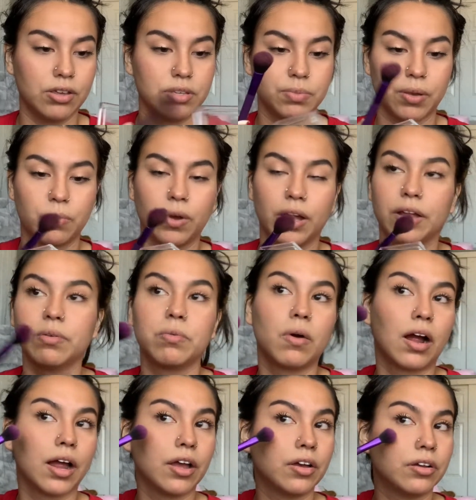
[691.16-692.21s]
use my Wet n
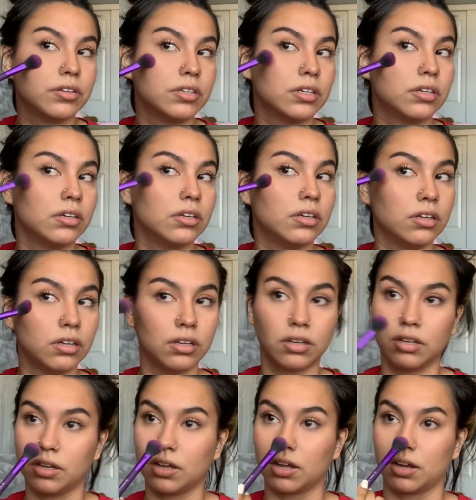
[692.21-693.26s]
Wild
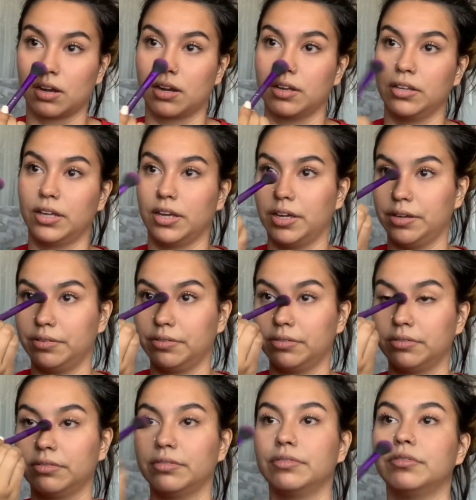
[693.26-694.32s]
highlight.
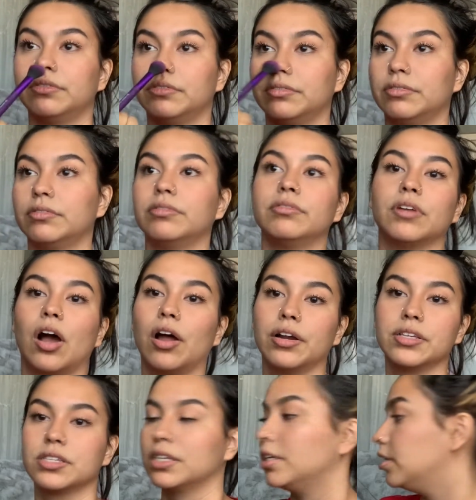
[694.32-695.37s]

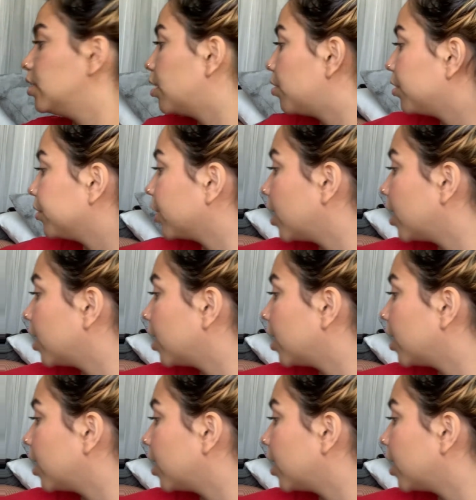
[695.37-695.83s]
Honestly, no other